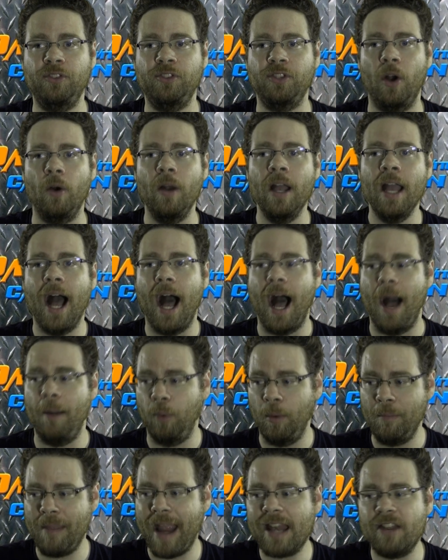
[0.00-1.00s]
So
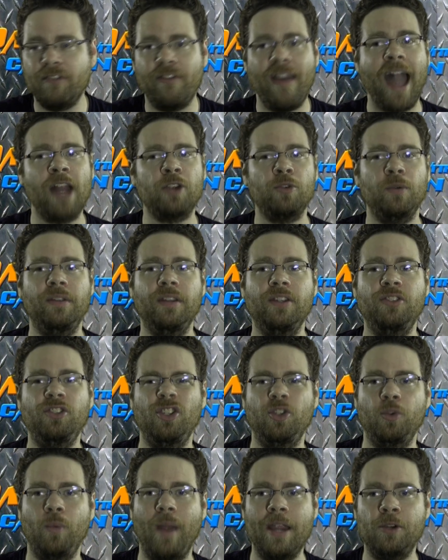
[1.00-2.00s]
we're manufacturing these
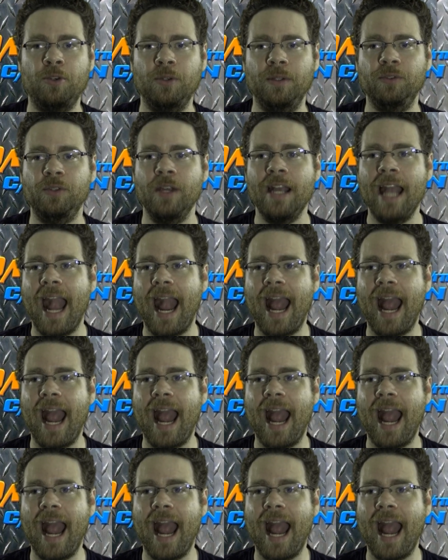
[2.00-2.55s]
situations,